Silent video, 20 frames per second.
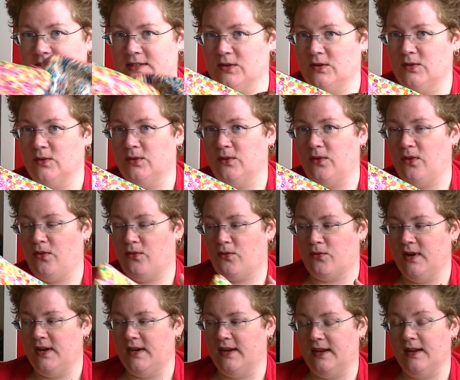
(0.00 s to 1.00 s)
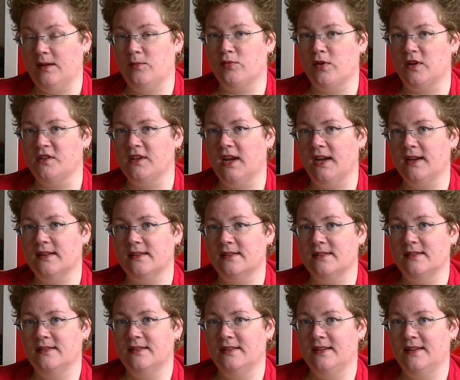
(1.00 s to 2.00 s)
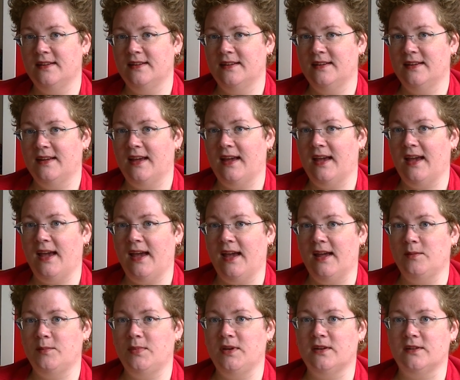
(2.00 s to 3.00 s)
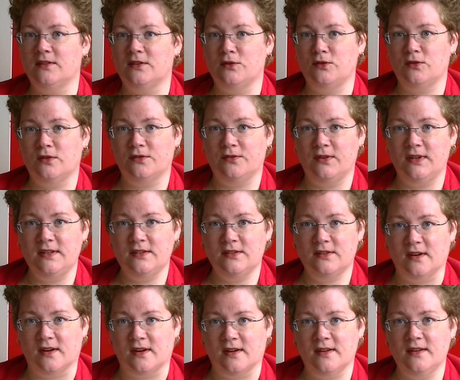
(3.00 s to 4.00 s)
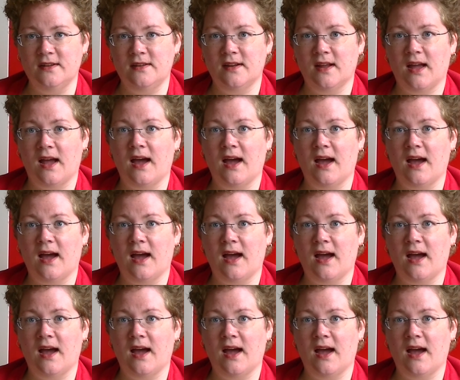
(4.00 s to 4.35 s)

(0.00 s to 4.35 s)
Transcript: So three knitting projects and because the Tour de Fleece started,